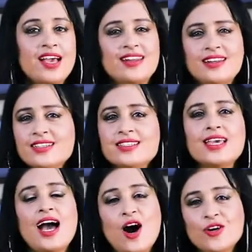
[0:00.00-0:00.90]
Let us see
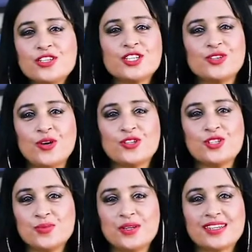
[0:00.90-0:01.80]
how the
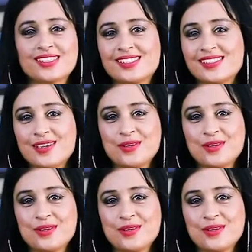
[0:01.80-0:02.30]
technology works.